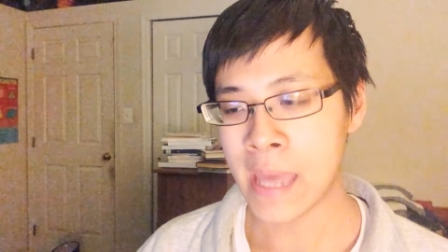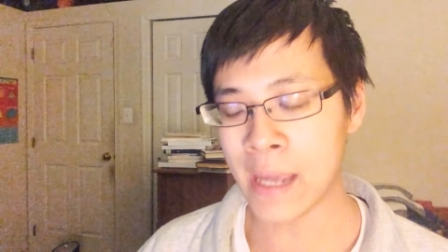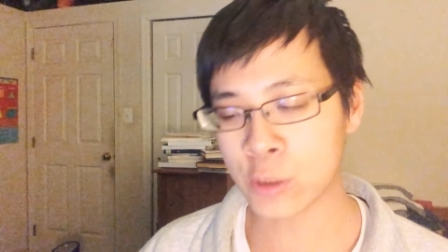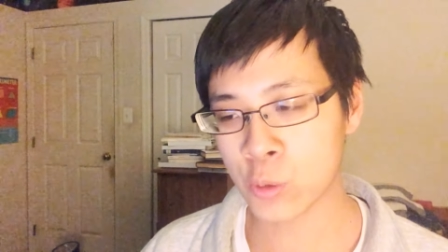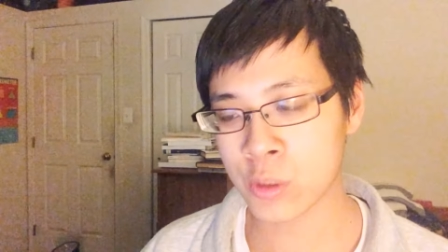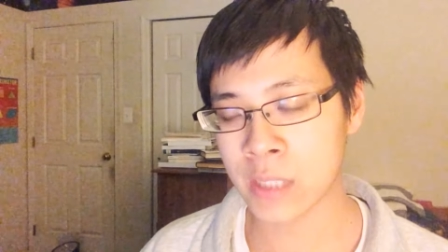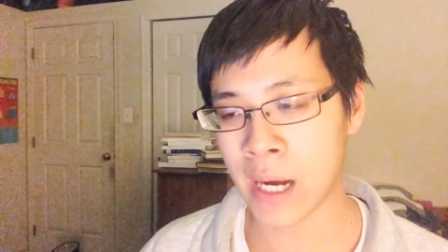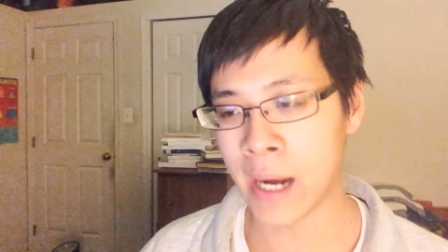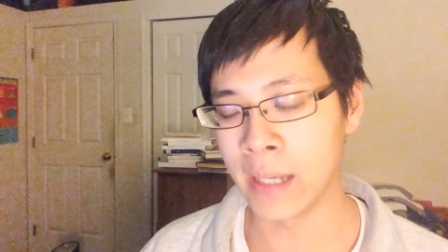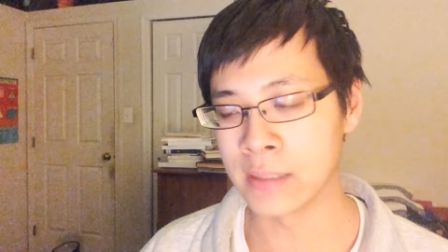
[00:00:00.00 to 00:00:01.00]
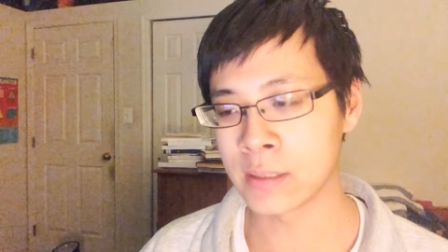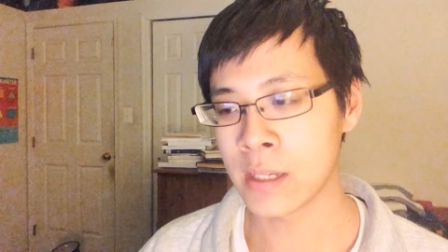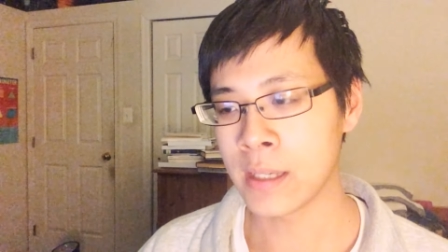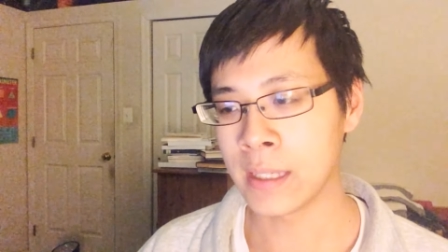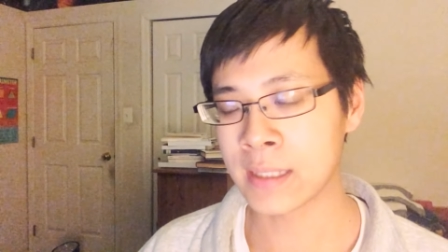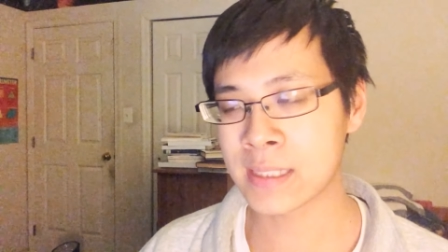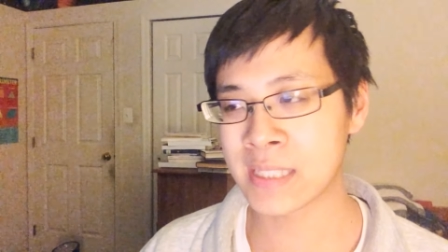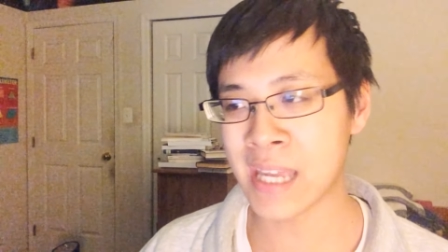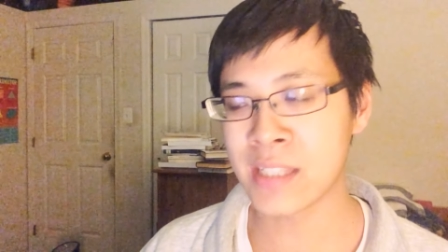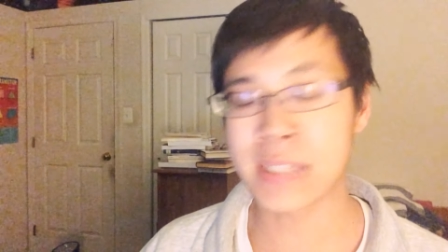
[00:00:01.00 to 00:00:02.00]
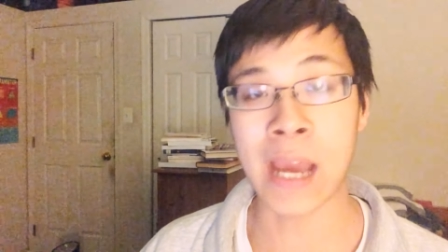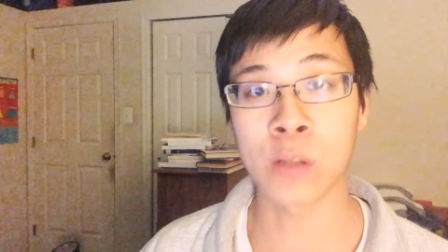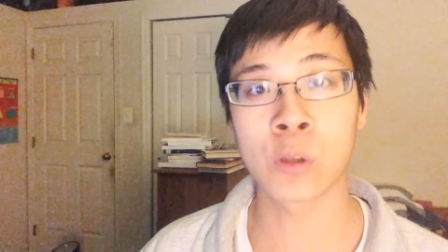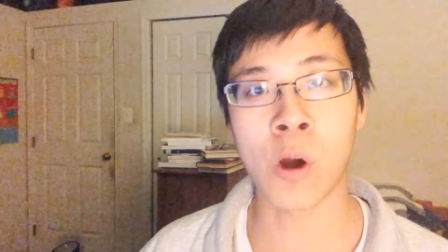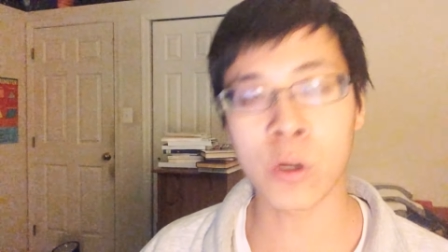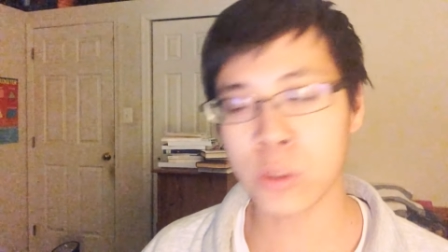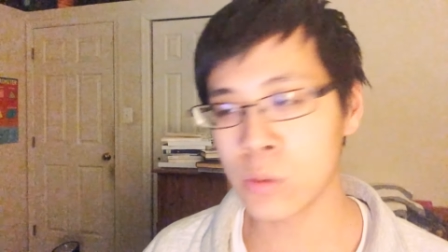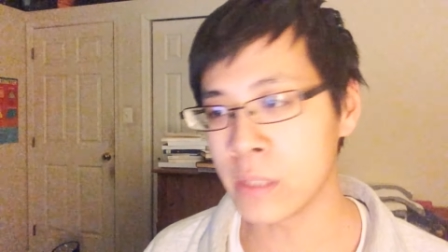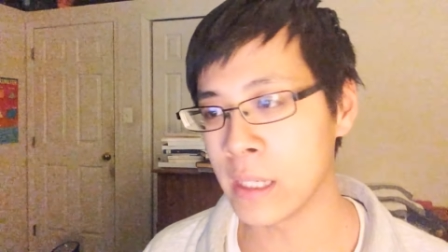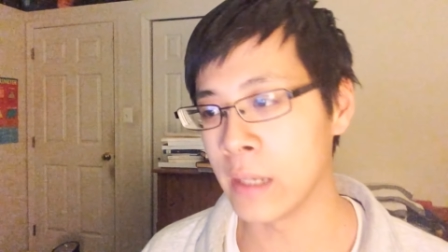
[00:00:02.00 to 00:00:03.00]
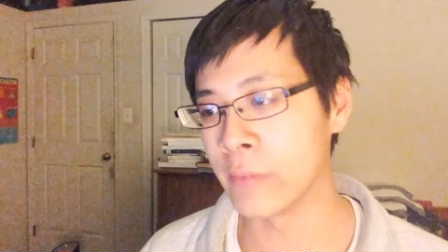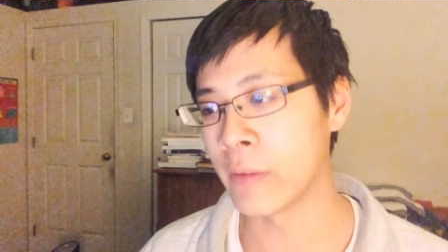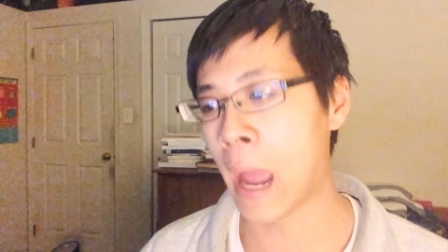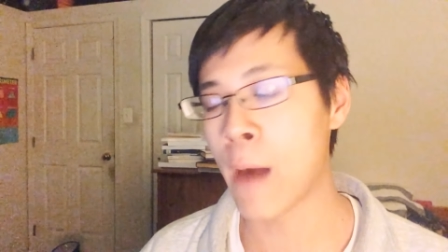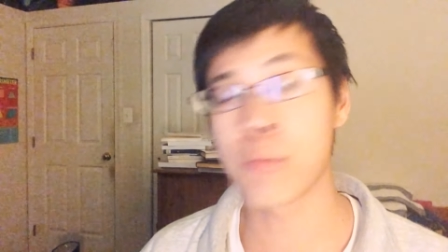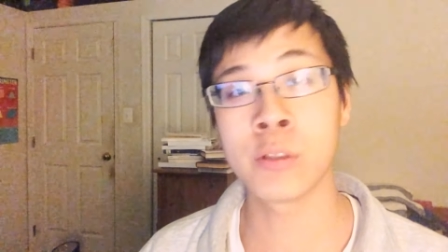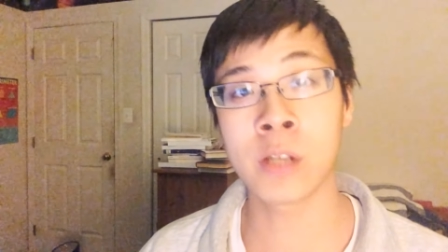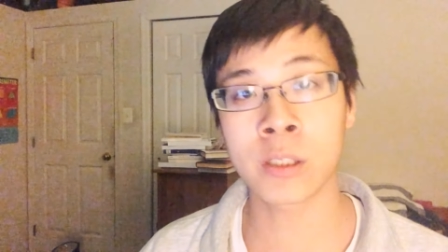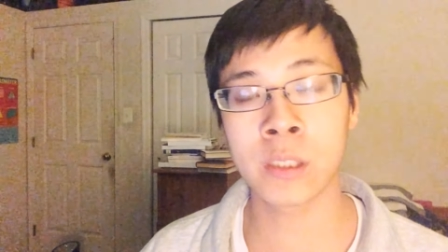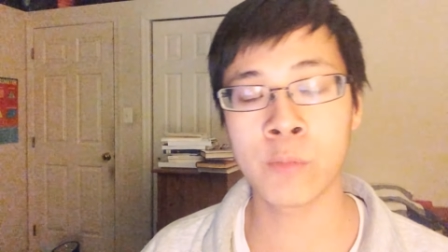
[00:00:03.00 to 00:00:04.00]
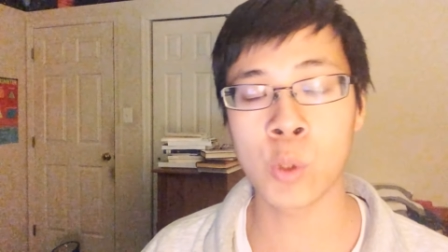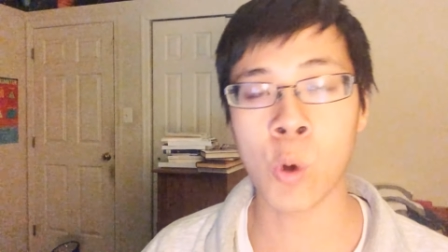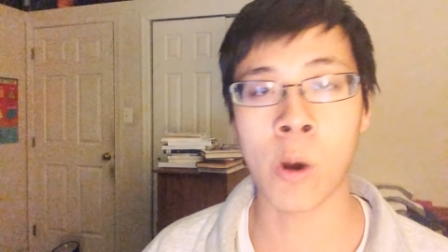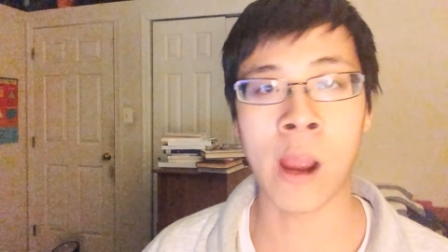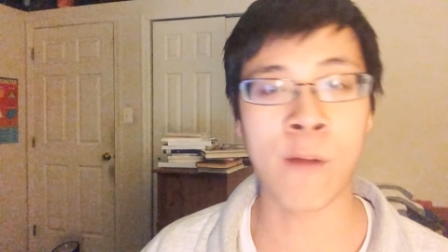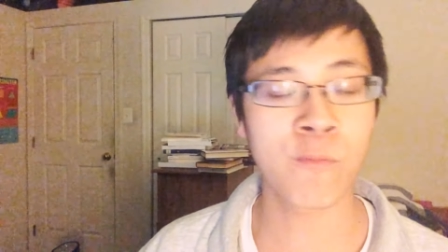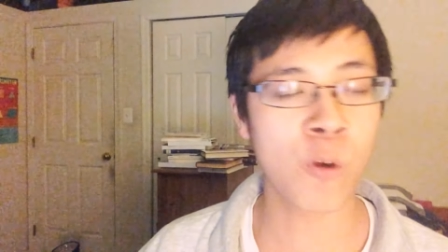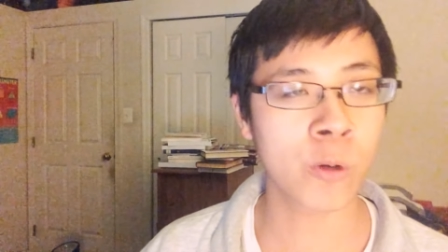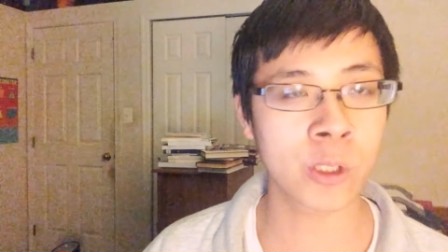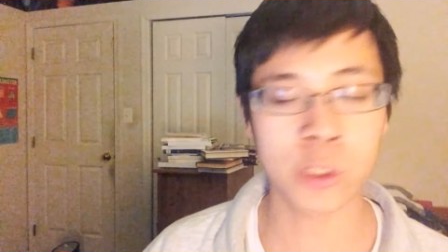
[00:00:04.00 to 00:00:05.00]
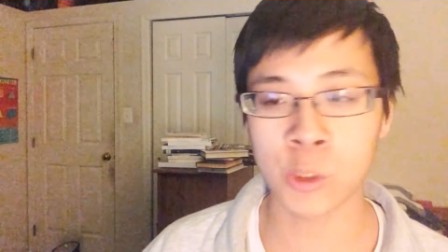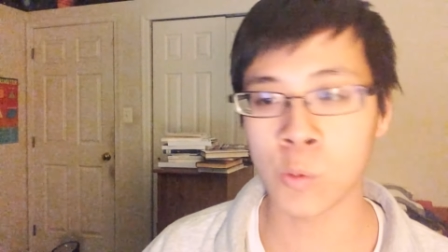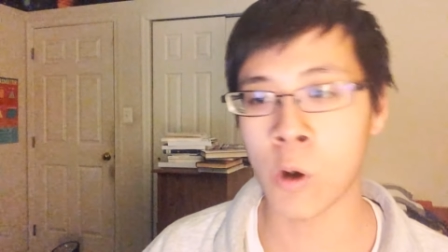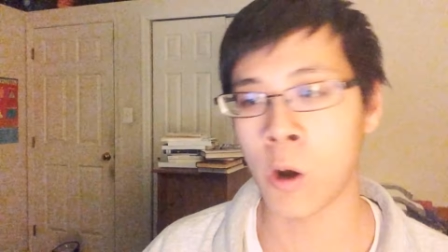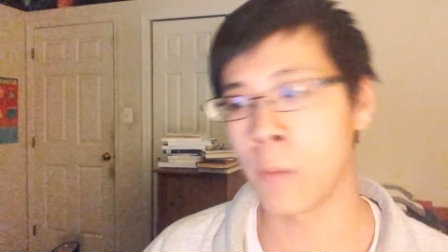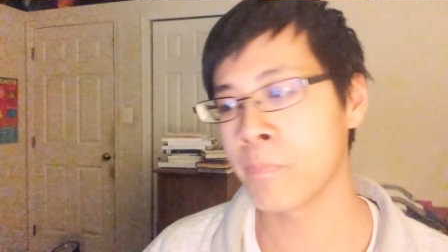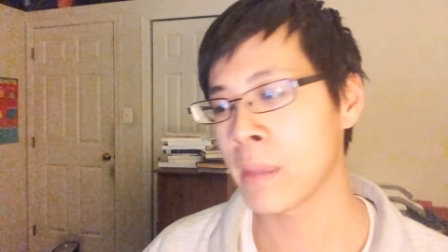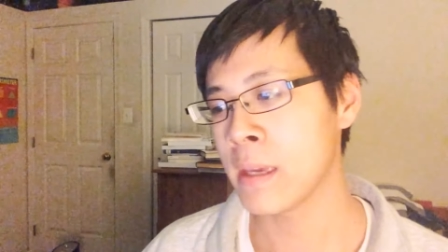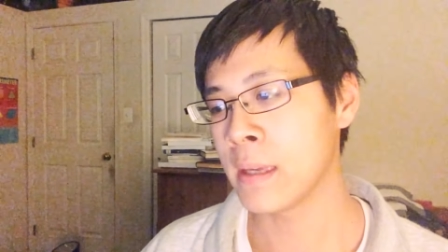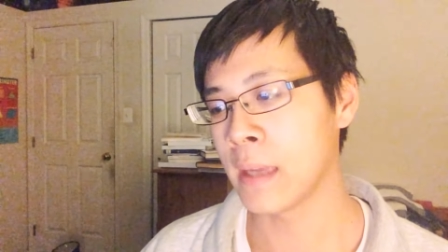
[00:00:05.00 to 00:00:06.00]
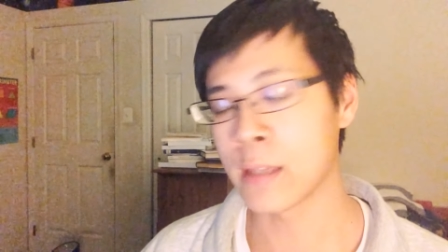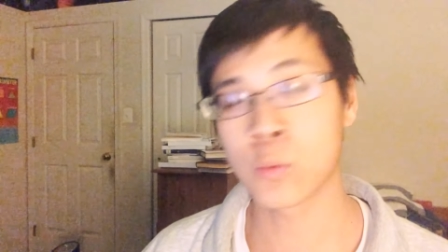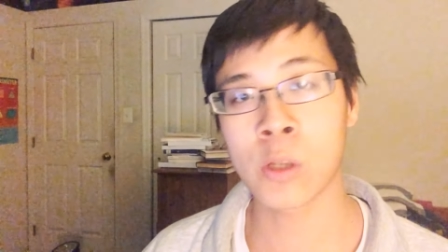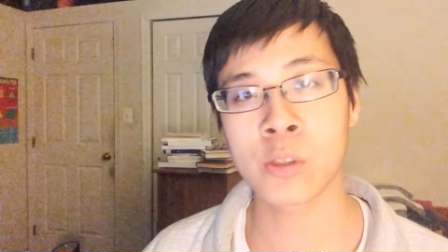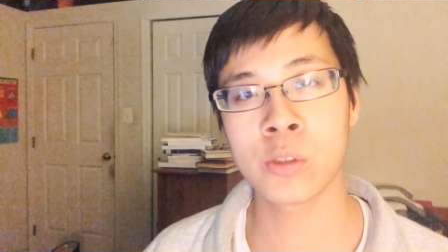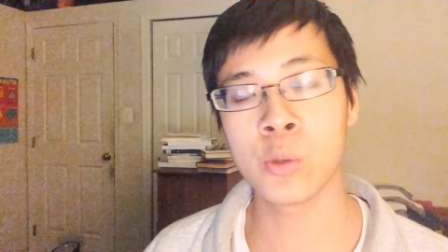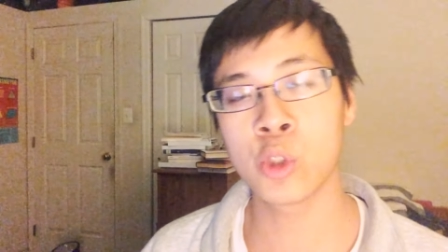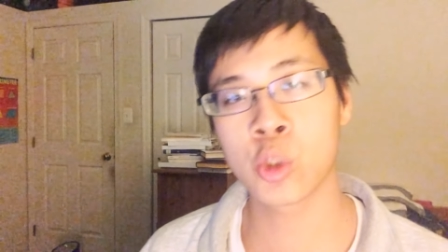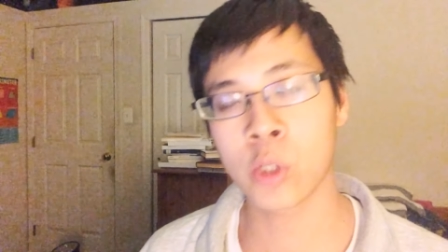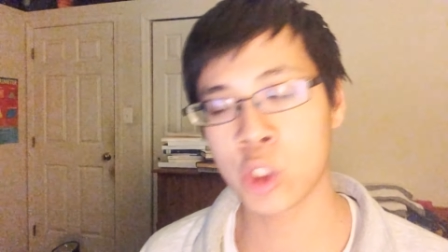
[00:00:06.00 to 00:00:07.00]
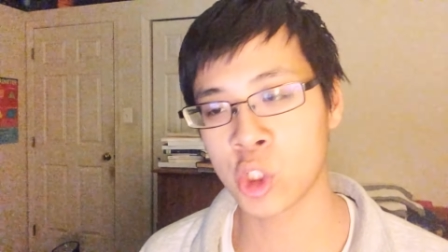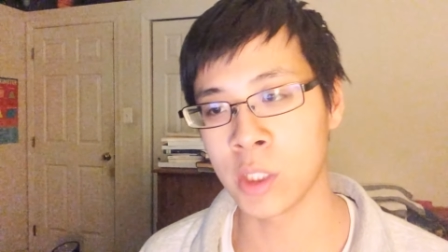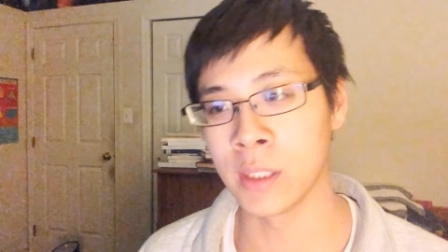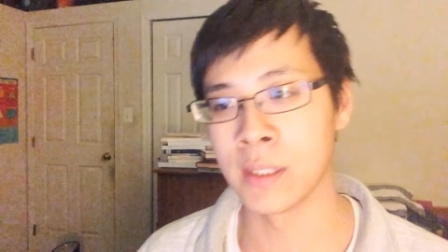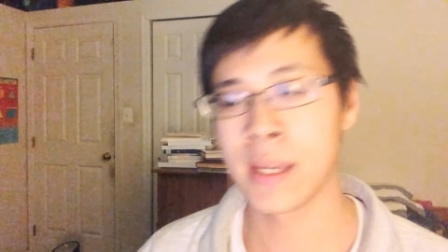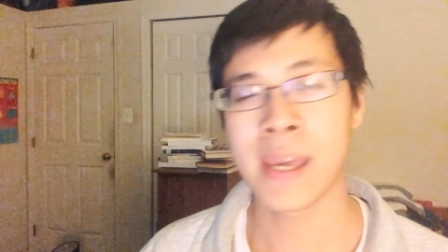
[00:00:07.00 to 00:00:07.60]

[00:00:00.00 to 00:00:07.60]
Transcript: exercise extends how long you live, how productive you are, how focused you are, as well as nutrition